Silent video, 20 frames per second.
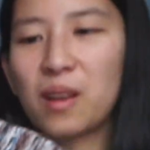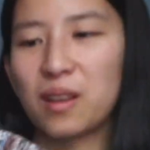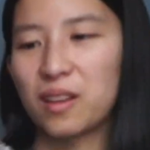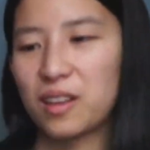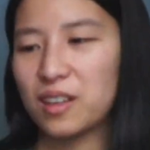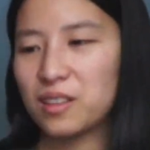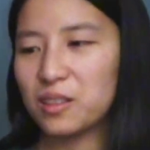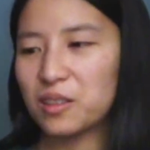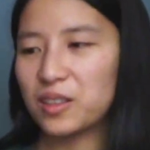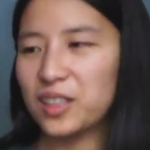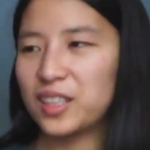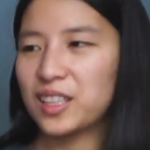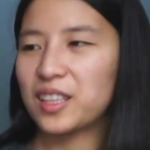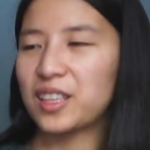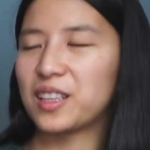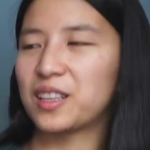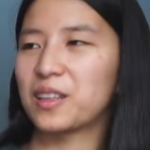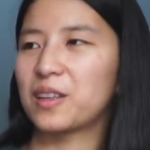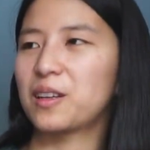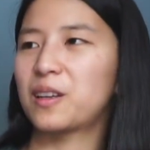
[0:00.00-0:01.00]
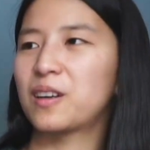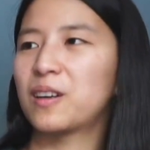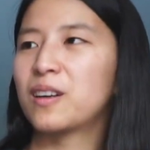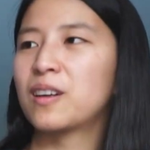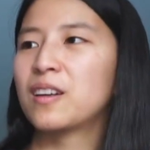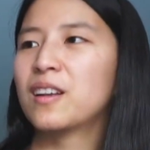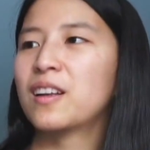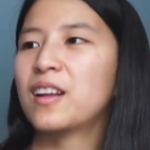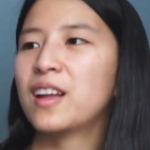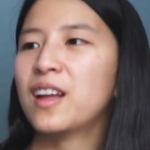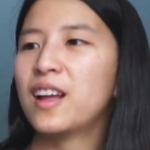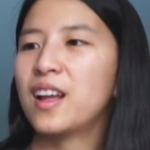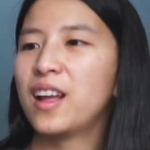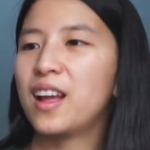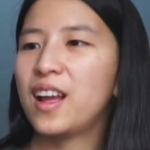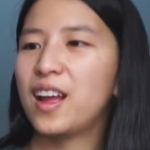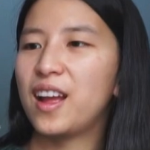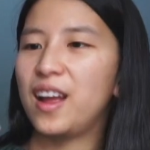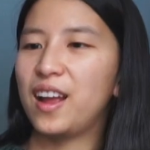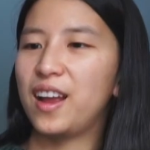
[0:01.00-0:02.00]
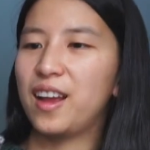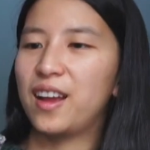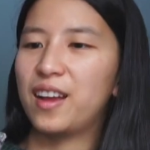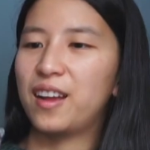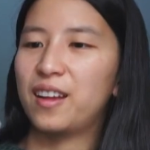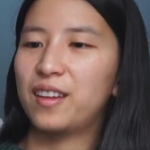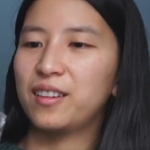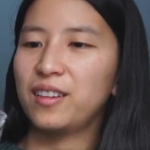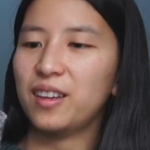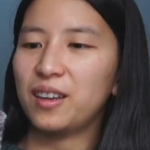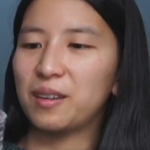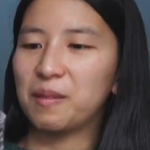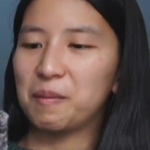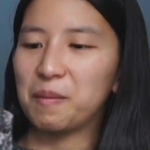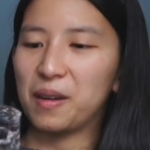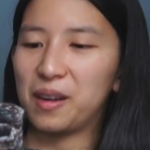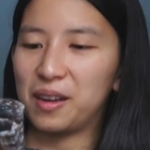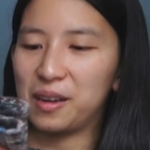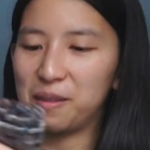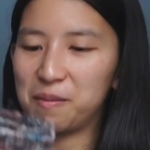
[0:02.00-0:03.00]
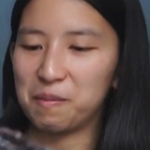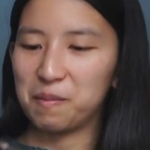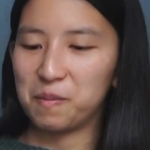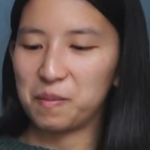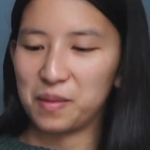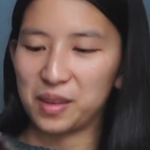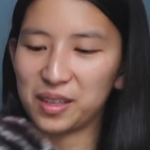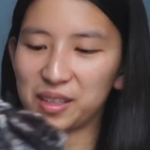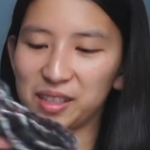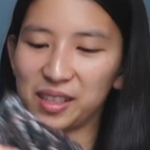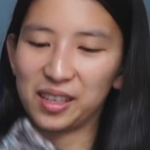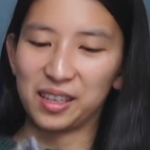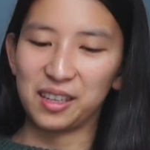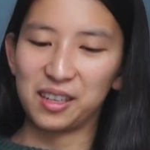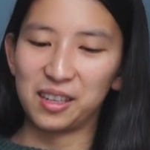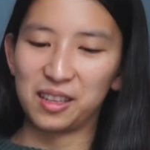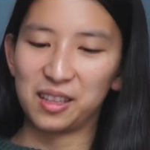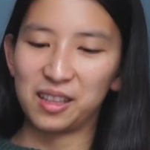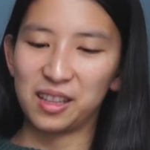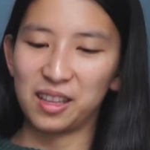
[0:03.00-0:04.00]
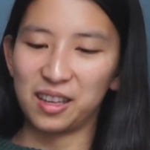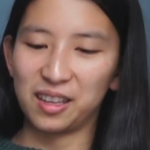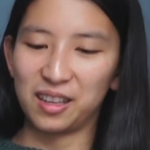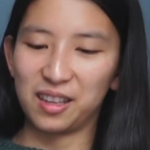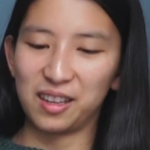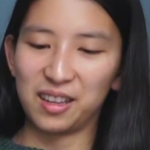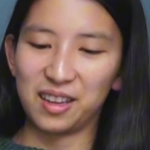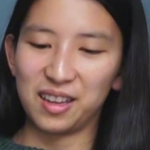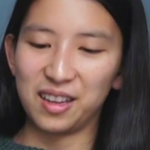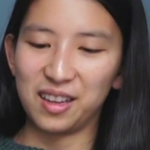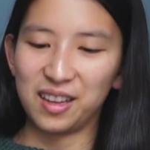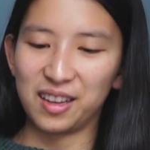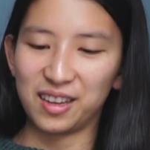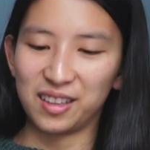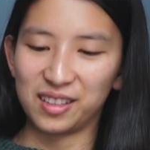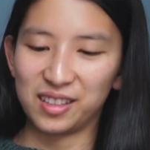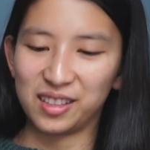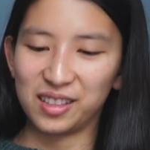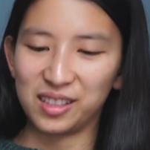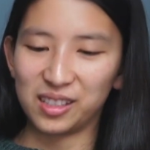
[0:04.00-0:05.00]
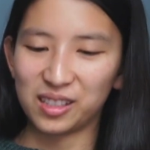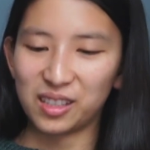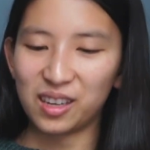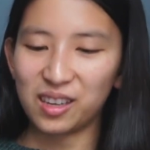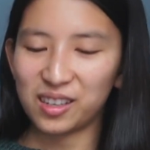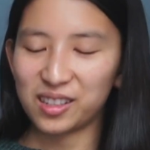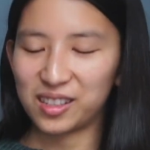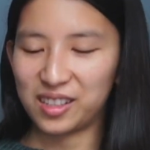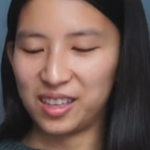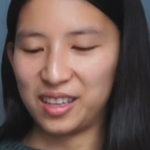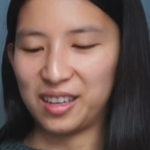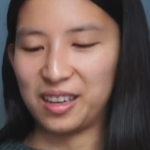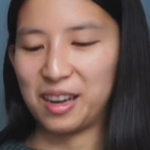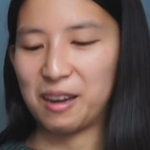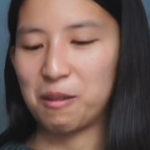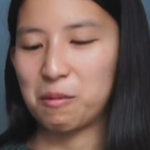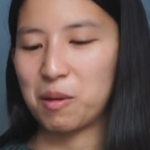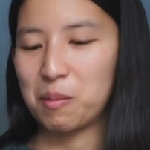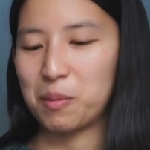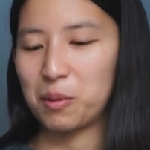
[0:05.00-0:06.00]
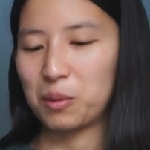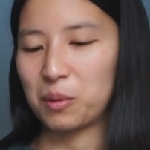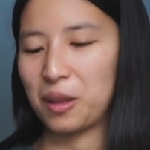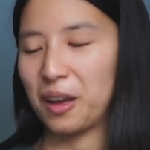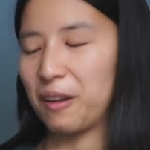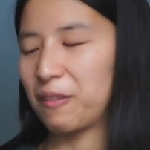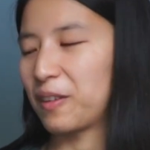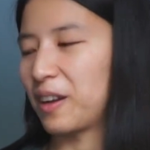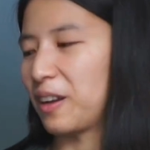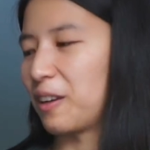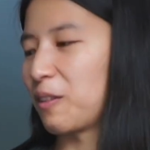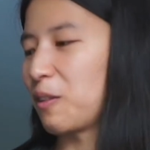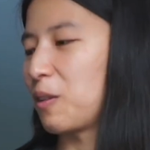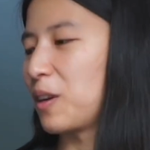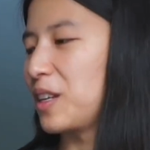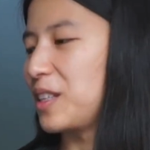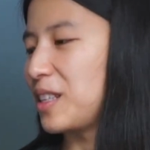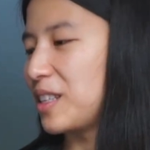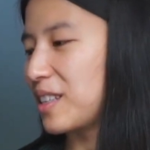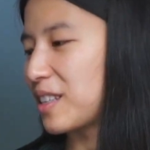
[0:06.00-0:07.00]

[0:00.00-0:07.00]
coloring in the yarn. And yeah, I'm excited that he has these socks, and now we both have kind of crazy